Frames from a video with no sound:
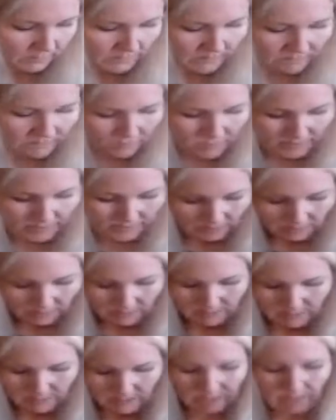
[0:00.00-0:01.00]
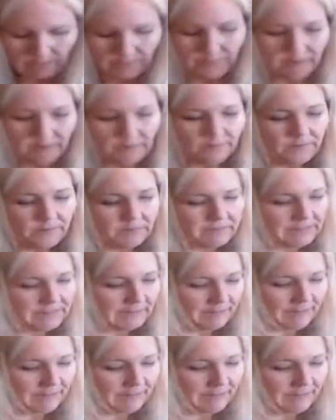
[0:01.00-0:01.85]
I'm running the tape up the seam,